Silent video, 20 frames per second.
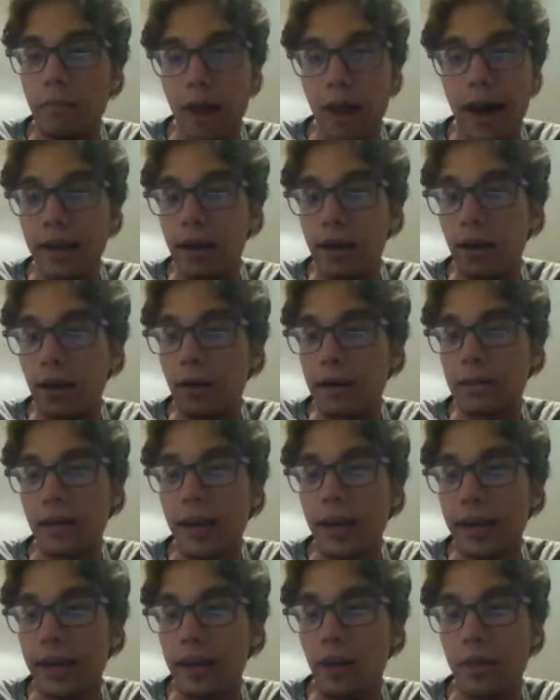Monaco,
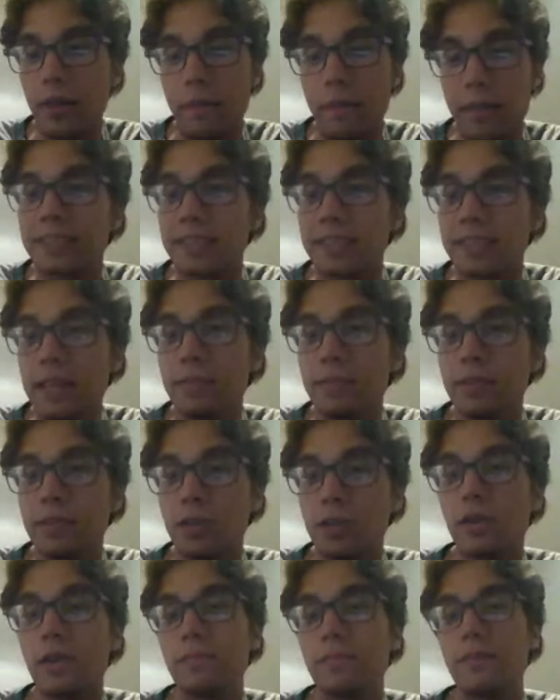Atletico, the best
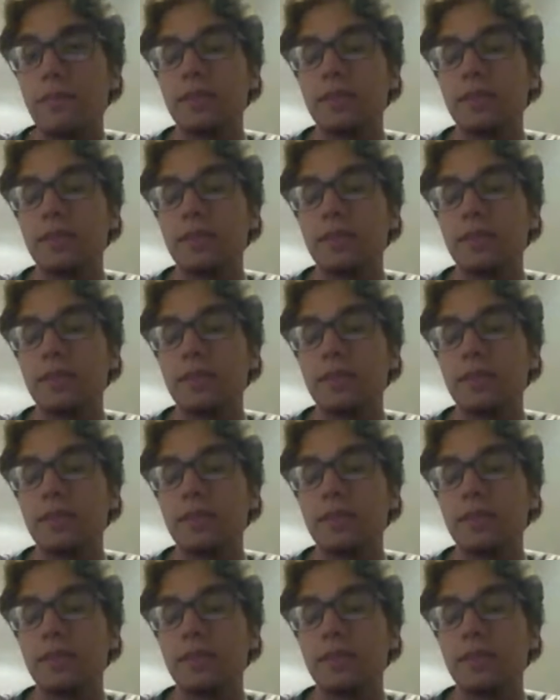teams in Europe